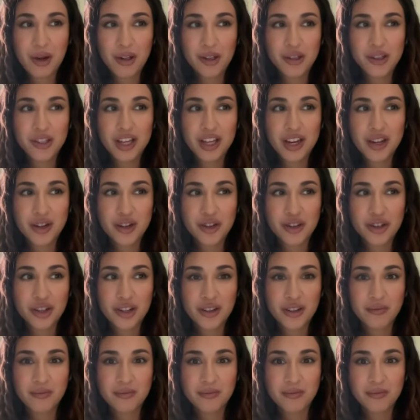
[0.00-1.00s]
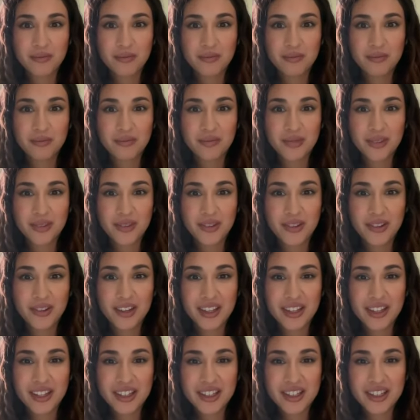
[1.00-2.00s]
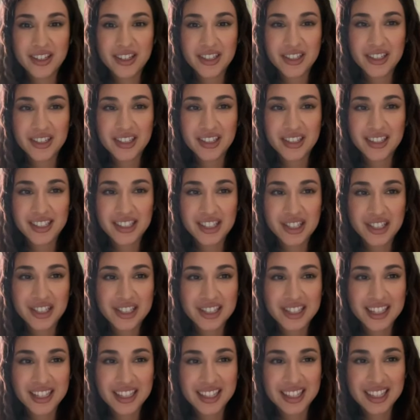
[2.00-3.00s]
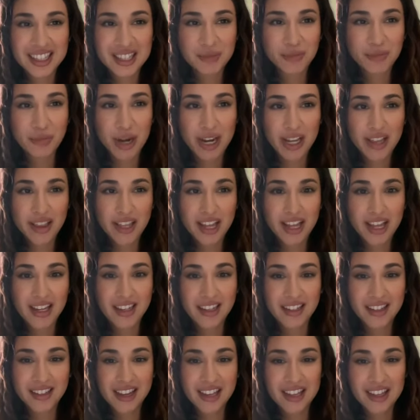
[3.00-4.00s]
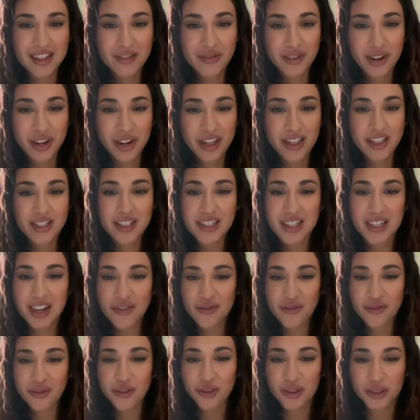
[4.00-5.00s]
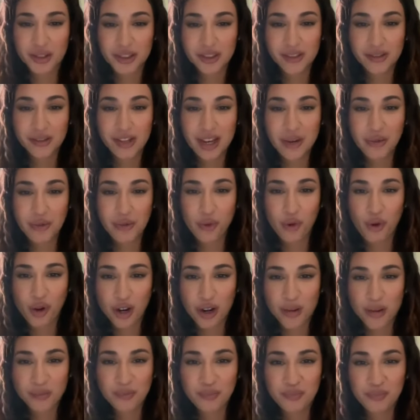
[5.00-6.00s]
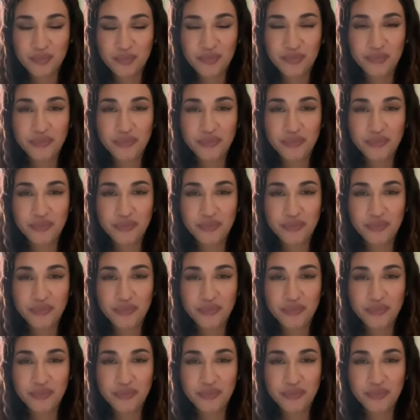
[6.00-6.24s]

Paul's energy. I feel like you are it's just like the bright light and very insightful and, and warm.